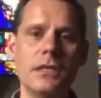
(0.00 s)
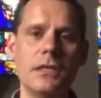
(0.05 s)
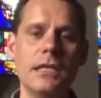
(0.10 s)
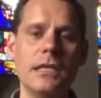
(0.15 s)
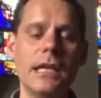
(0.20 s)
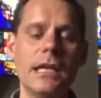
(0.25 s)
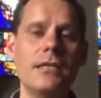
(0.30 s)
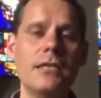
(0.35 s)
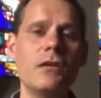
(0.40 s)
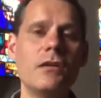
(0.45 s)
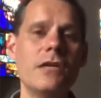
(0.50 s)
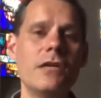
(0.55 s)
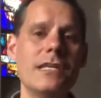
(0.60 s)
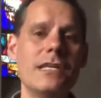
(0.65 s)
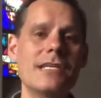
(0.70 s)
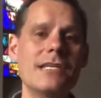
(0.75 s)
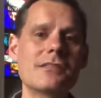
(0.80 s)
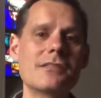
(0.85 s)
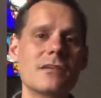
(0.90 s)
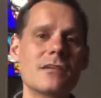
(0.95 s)
And you know what?
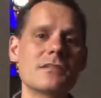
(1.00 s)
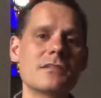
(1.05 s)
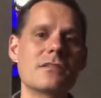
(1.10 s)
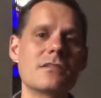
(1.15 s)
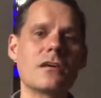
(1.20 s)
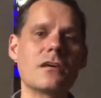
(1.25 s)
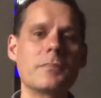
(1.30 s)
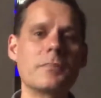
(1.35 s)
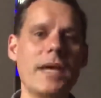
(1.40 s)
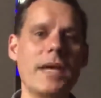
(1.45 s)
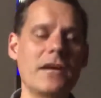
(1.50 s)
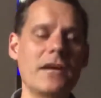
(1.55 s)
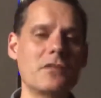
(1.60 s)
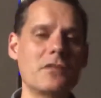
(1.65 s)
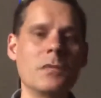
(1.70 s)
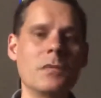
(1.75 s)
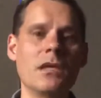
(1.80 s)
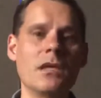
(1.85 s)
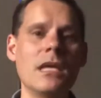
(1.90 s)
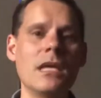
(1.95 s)
He starts to talk back
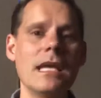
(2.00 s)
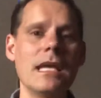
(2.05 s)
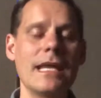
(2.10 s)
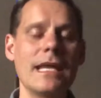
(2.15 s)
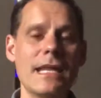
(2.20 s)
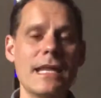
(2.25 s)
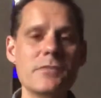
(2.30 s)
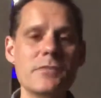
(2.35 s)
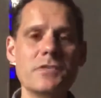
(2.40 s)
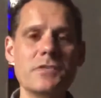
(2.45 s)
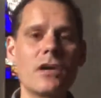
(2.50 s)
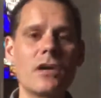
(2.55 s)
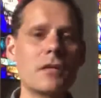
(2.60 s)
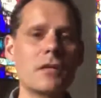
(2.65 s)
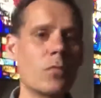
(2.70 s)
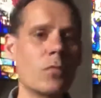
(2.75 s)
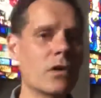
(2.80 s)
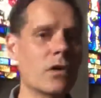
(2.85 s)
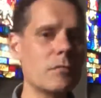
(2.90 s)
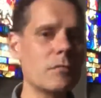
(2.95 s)
to me. And as we talk
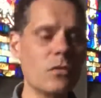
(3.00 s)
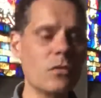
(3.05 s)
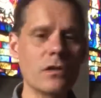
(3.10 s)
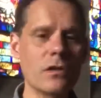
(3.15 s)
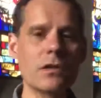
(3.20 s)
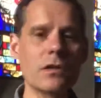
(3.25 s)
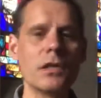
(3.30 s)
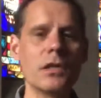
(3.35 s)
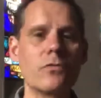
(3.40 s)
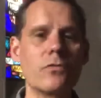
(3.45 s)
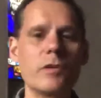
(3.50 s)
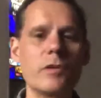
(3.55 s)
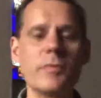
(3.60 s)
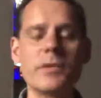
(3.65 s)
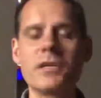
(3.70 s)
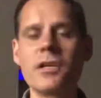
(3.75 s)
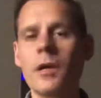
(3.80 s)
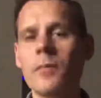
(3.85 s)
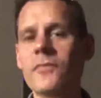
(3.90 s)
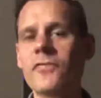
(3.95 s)
more and more, we
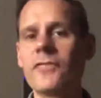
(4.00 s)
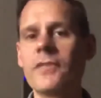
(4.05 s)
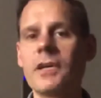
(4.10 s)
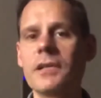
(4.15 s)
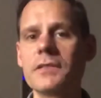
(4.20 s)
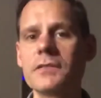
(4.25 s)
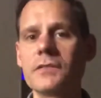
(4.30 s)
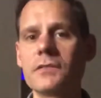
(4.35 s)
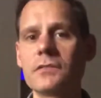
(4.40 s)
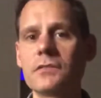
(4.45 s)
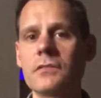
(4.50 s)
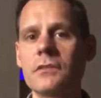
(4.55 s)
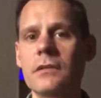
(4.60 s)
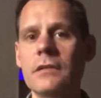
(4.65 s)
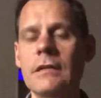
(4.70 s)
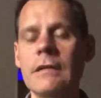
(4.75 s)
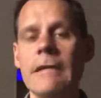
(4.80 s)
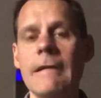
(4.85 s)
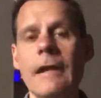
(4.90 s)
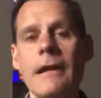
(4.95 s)
become friends.
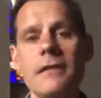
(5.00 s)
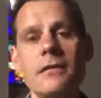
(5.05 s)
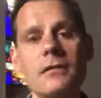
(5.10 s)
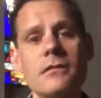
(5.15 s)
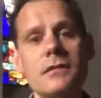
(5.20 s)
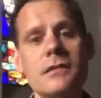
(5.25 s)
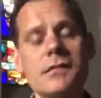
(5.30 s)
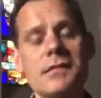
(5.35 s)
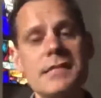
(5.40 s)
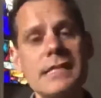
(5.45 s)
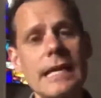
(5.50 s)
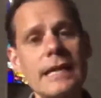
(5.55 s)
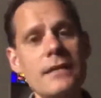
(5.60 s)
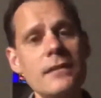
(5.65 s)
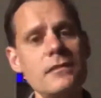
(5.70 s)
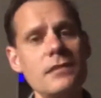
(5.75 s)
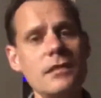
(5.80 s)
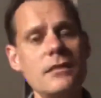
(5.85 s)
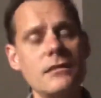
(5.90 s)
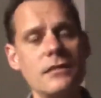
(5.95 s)
And then the
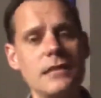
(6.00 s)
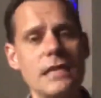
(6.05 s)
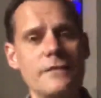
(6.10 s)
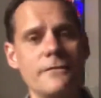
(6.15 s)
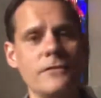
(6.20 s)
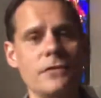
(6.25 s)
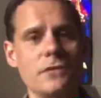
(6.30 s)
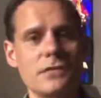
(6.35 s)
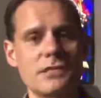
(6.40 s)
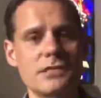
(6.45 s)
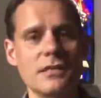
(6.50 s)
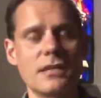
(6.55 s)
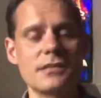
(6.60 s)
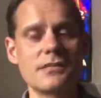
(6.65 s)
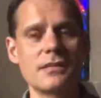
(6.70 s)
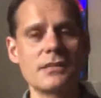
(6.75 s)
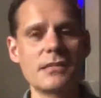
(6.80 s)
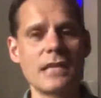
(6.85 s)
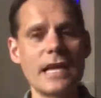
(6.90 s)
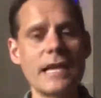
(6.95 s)
second thing that verse says
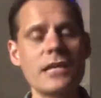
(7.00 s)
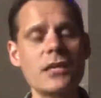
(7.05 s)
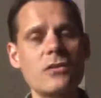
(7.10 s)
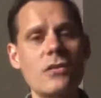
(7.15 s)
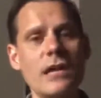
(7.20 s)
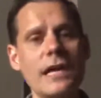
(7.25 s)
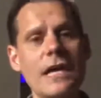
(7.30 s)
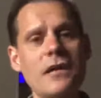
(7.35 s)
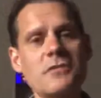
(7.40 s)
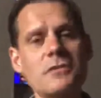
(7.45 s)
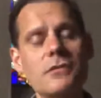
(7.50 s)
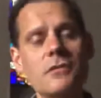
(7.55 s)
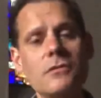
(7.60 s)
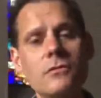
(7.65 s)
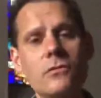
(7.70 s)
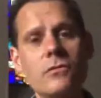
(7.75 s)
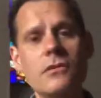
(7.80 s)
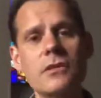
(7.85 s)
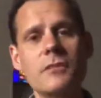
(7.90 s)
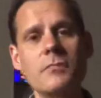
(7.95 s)
is that I can cry out to the
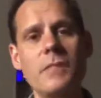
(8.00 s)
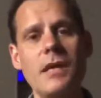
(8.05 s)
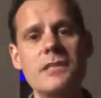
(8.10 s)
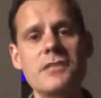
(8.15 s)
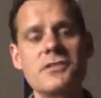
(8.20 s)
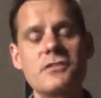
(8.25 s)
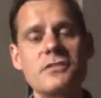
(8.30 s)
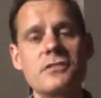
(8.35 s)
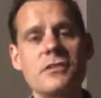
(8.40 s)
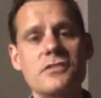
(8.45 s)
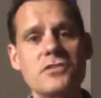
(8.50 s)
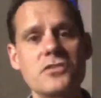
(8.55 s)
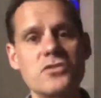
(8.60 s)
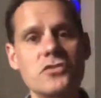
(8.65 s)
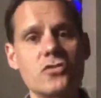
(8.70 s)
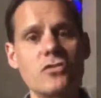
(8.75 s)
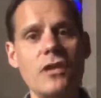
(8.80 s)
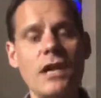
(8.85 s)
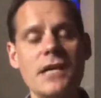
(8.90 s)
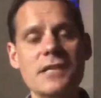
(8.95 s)
Lord in my
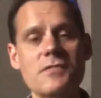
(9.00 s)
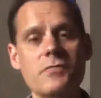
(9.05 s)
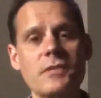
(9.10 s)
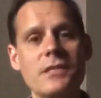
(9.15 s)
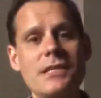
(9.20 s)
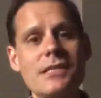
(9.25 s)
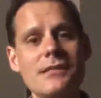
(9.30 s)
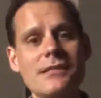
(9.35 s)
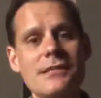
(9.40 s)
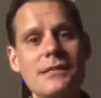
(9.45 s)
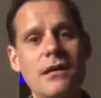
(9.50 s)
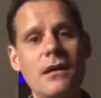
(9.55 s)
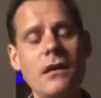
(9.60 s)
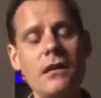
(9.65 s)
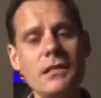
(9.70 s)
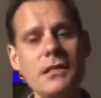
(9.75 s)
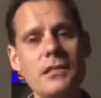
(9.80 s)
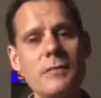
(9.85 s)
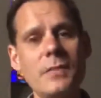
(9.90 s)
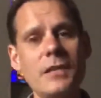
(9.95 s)
distress. What he's
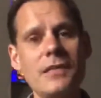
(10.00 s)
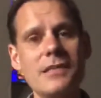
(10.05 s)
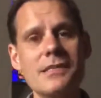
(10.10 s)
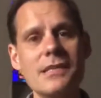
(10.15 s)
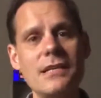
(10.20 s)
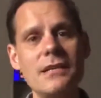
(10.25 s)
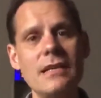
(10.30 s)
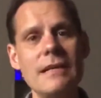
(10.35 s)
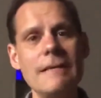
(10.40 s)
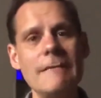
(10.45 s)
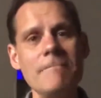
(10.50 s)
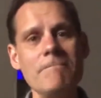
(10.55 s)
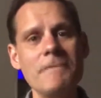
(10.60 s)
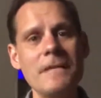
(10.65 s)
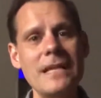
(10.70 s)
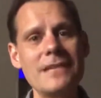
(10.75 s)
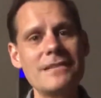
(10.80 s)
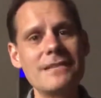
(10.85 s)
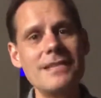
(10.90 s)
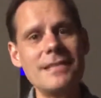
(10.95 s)
talking about, he's saying,
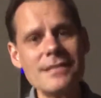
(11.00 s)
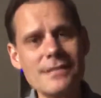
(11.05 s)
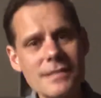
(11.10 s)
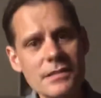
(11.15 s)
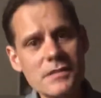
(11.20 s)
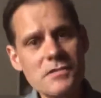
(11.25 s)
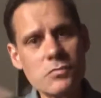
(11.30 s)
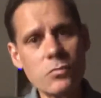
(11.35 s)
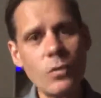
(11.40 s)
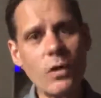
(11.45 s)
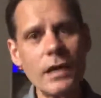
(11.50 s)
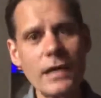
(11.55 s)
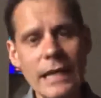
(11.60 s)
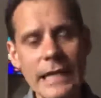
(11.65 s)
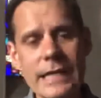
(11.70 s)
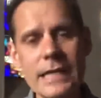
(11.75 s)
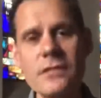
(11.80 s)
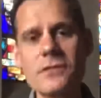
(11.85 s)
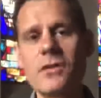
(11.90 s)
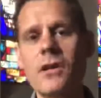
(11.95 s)
and this is what
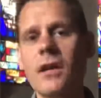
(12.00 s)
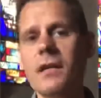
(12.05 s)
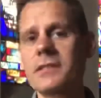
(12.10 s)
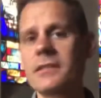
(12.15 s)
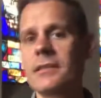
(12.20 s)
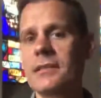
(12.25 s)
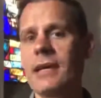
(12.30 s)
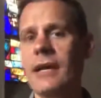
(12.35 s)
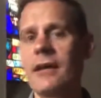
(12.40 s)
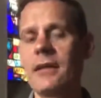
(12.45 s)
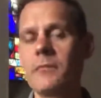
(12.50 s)
I can talk to God